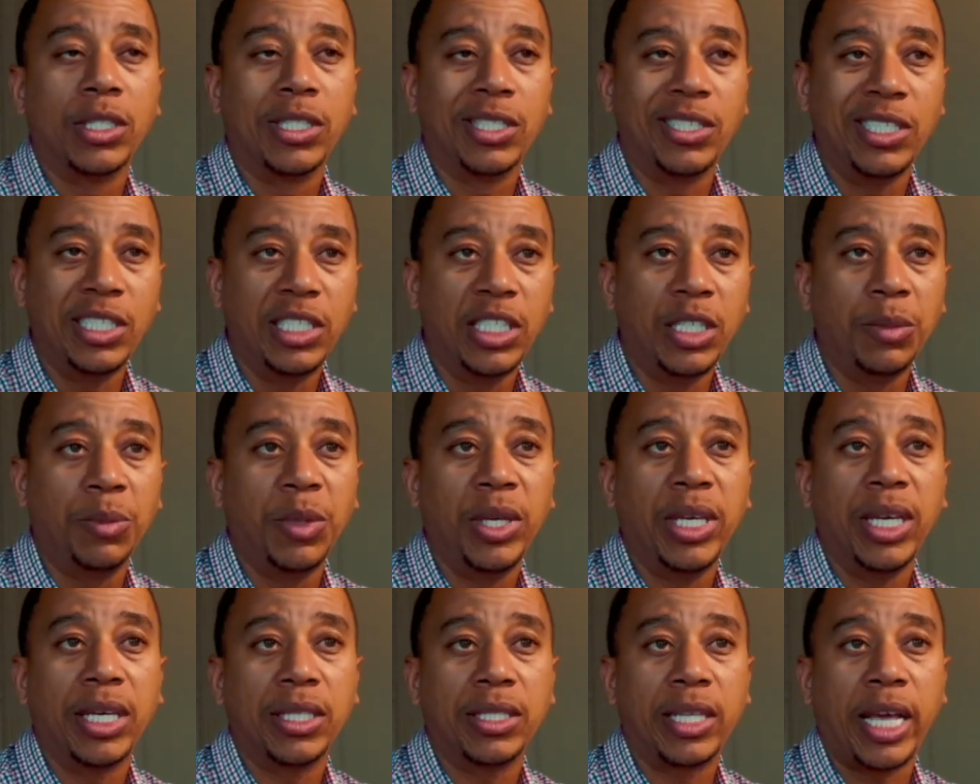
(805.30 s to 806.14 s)
The
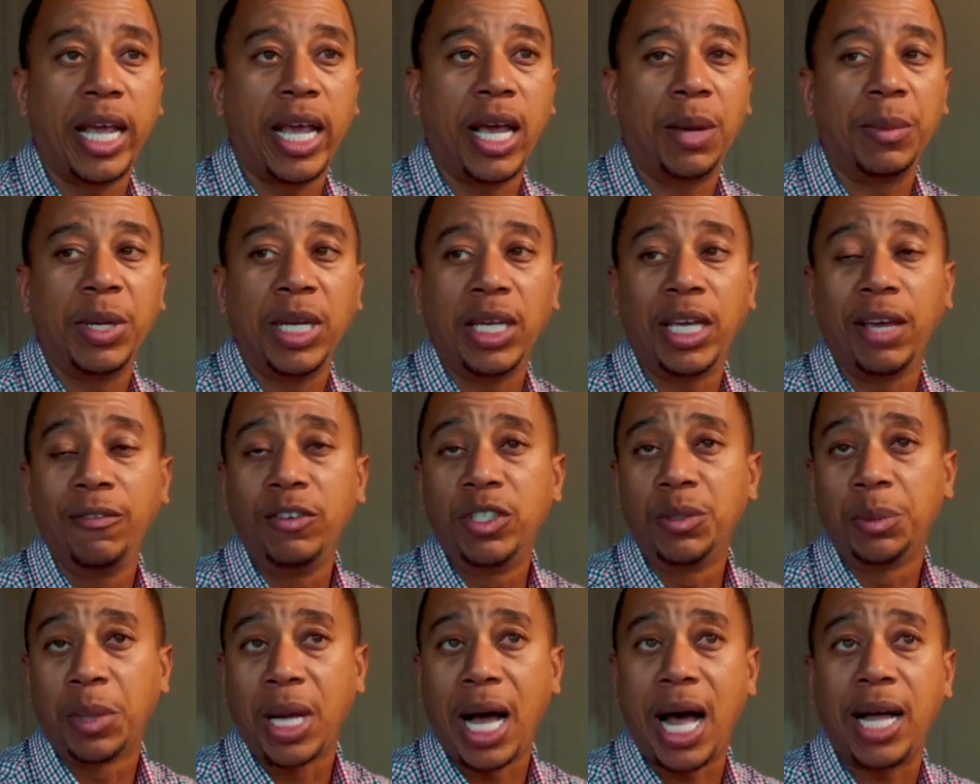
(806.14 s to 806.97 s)
CCP exam. And to give you
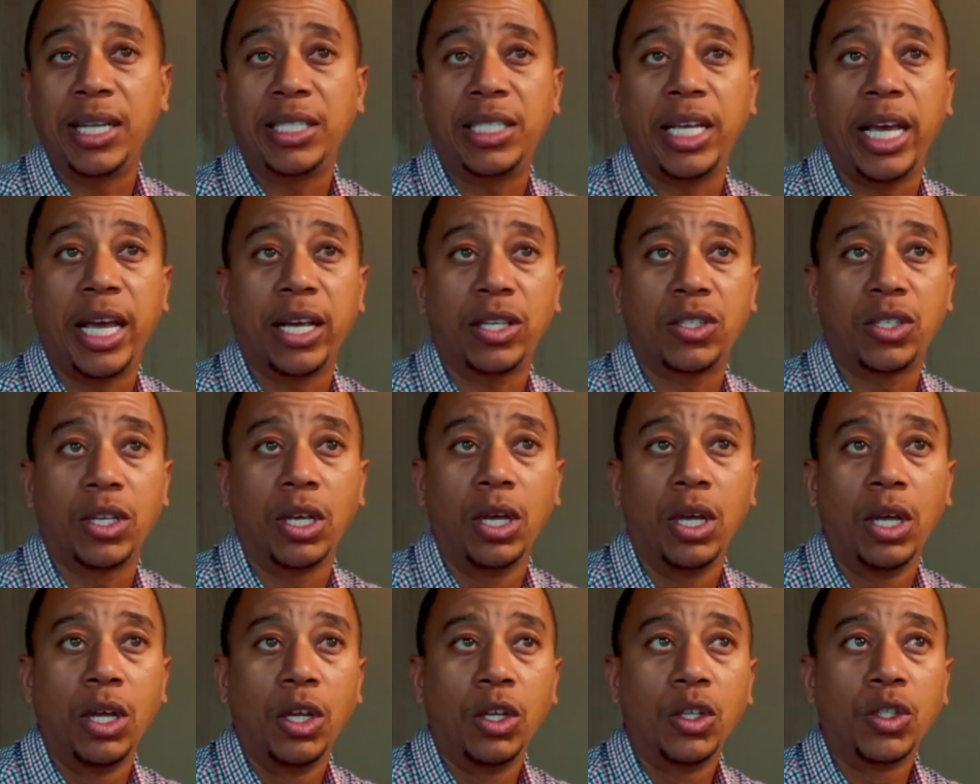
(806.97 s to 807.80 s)
some context,
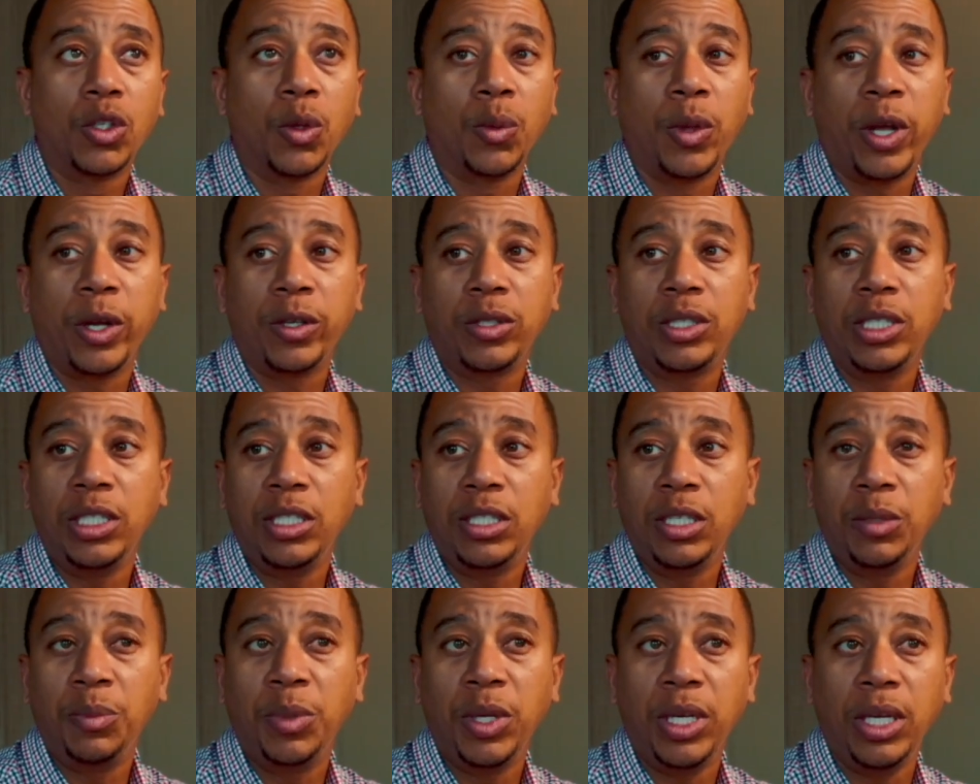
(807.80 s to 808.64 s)
so their
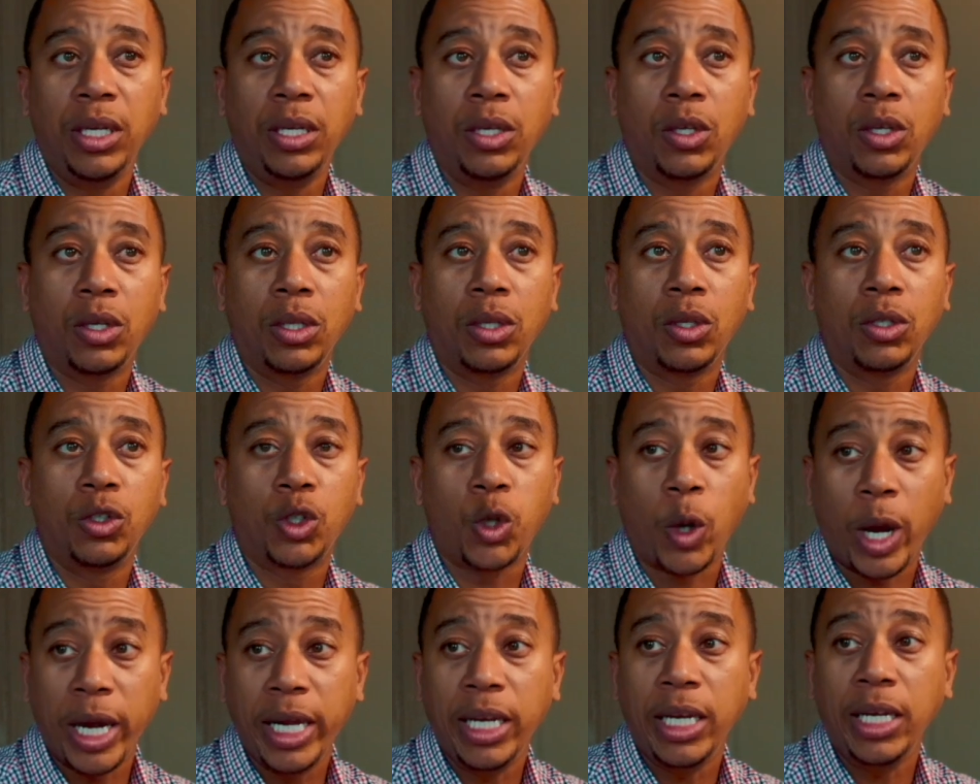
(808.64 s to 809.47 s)
CCP
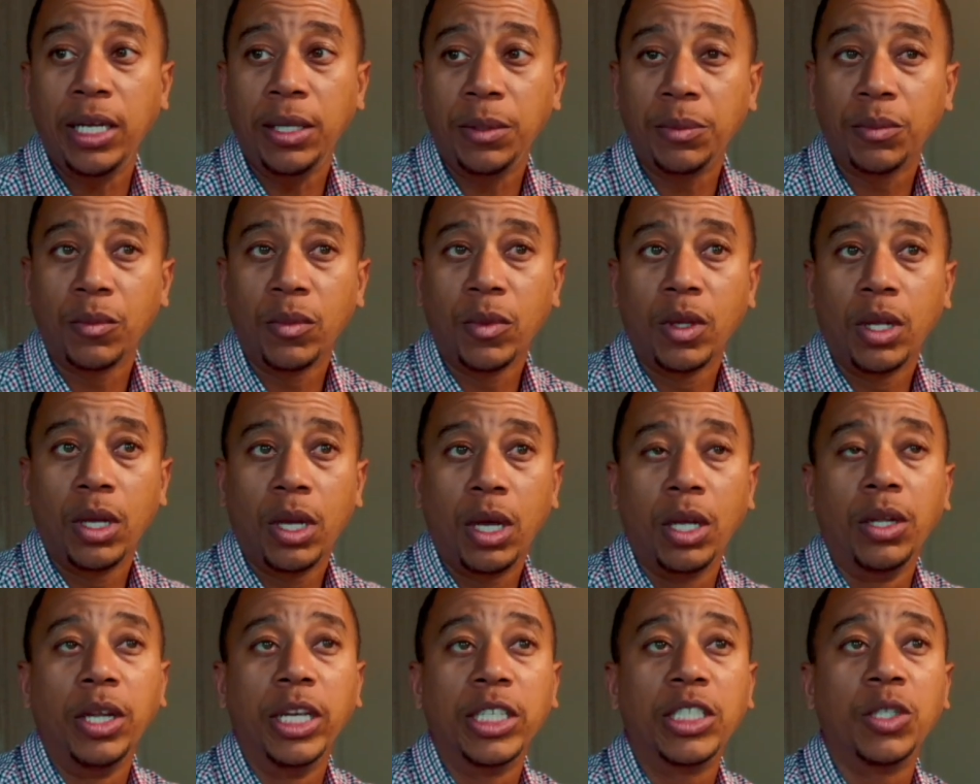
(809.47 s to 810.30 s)
training,
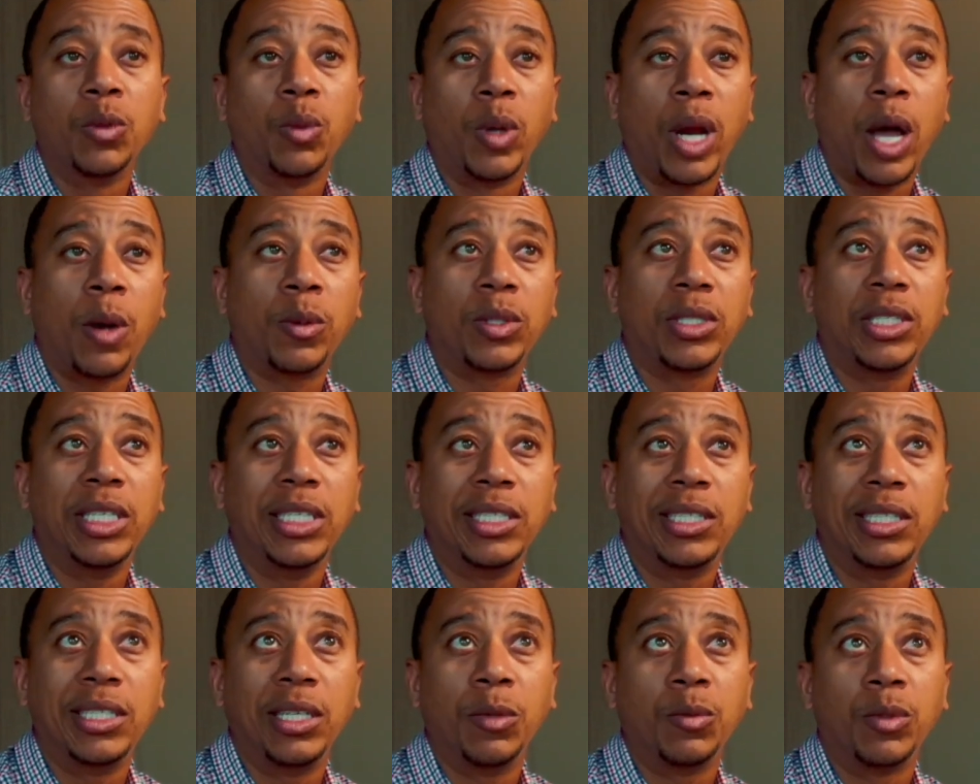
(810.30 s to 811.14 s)
initially when I was
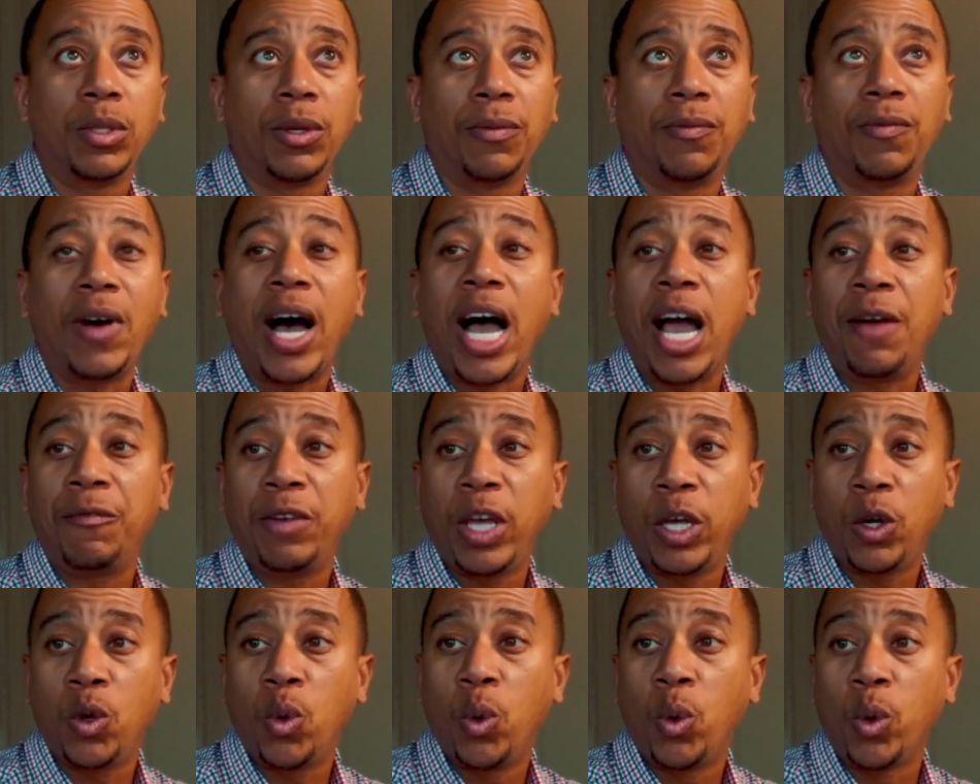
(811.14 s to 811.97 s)
teaching, it was a
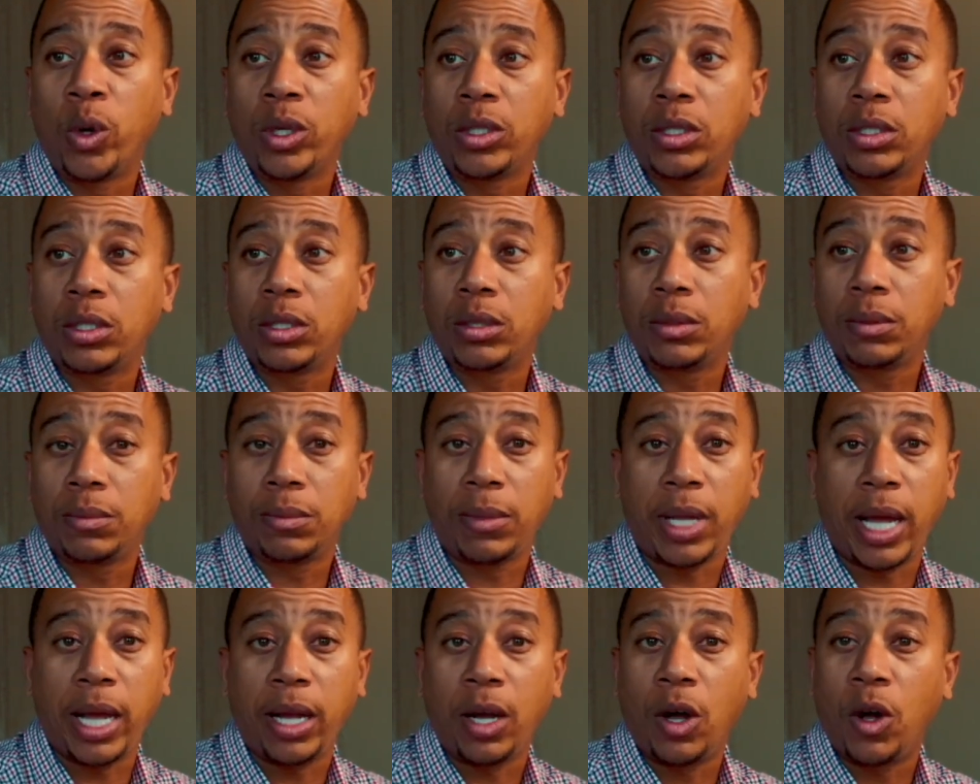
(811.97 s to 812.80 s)
5-day course,
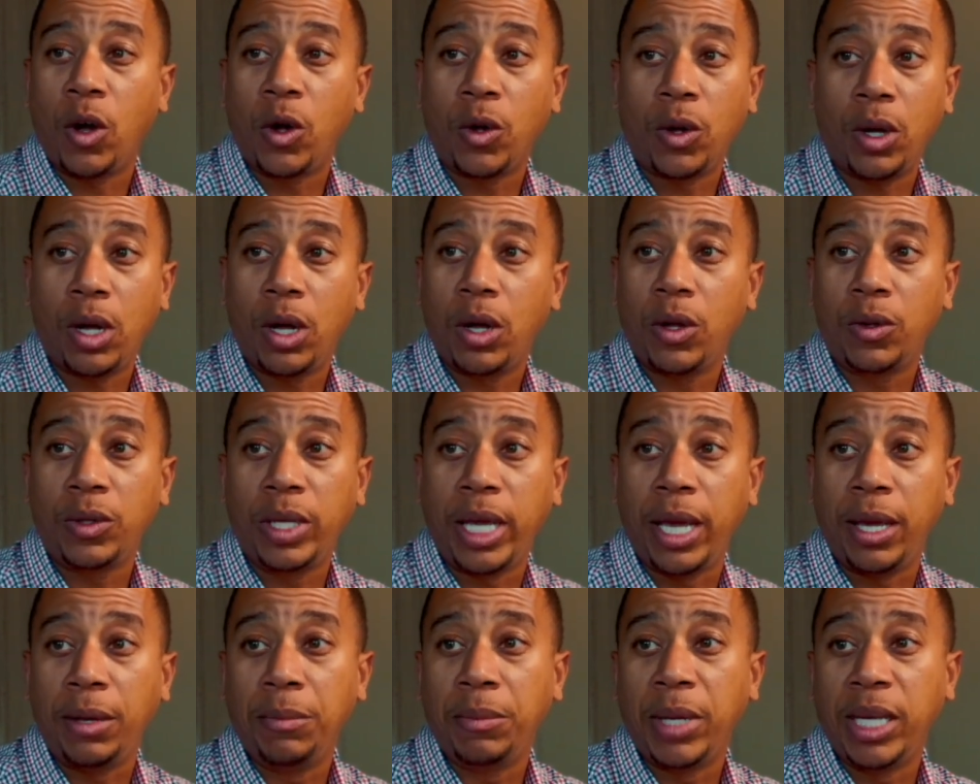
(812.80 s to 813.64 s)
like all
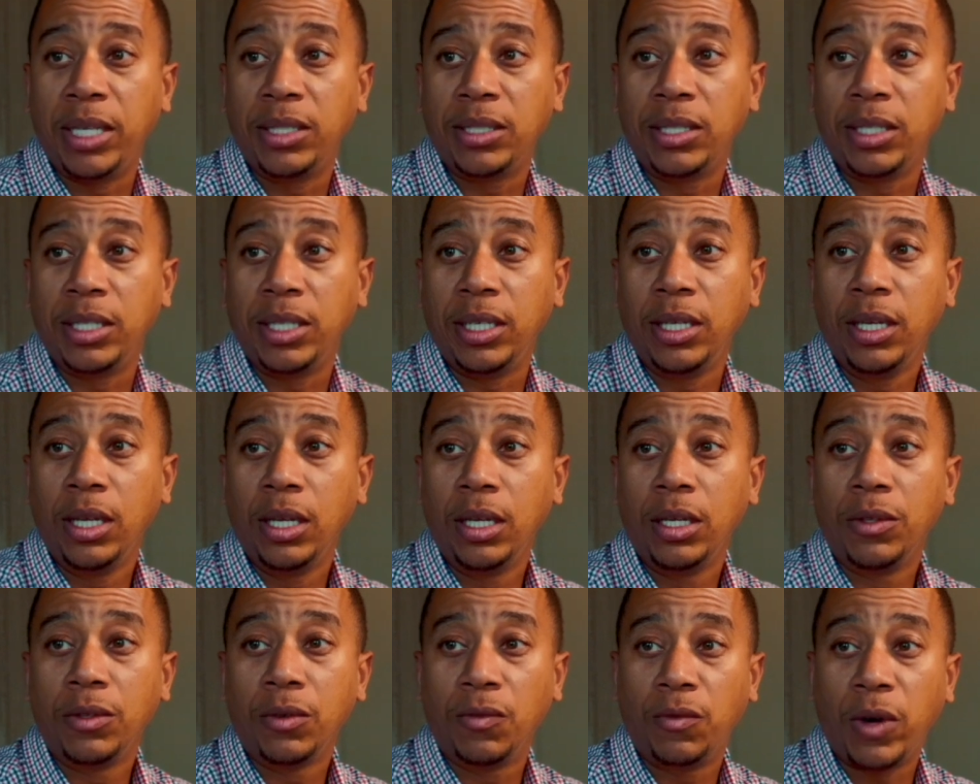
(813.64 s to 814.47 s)
day, basically,
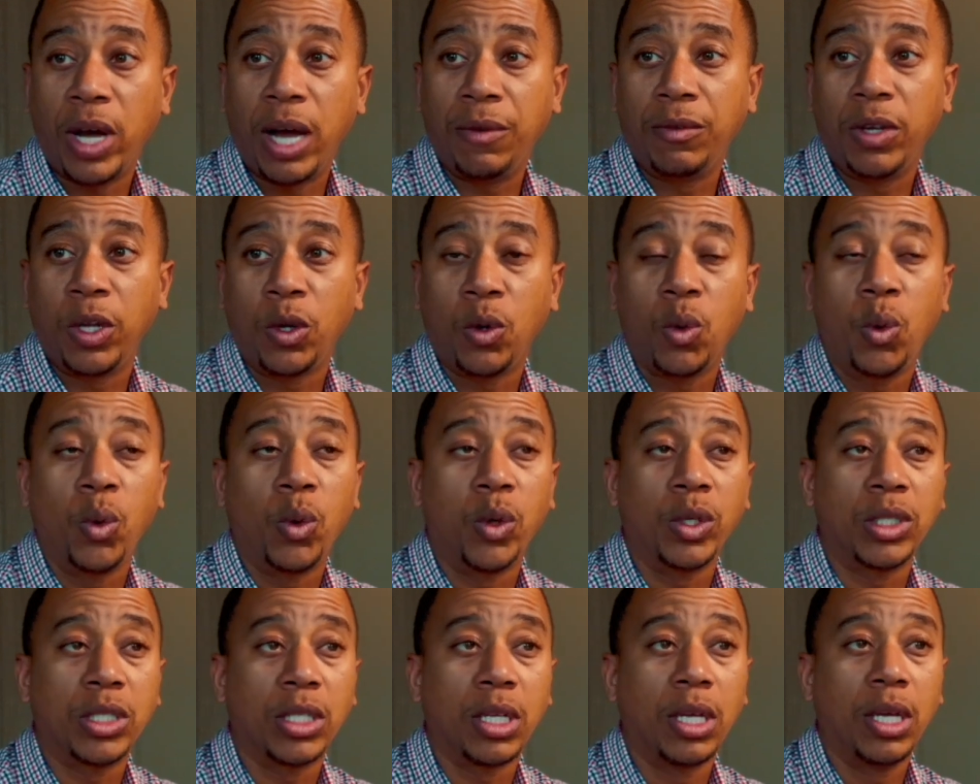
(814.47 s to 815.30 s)
5-day
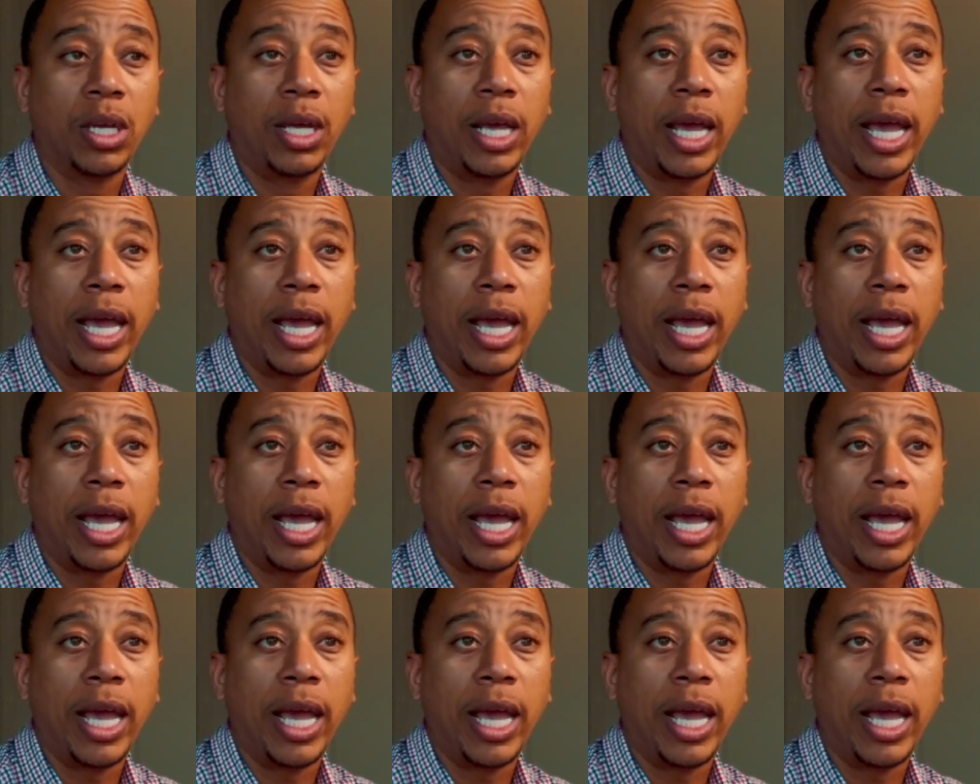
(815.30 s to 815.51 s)
course.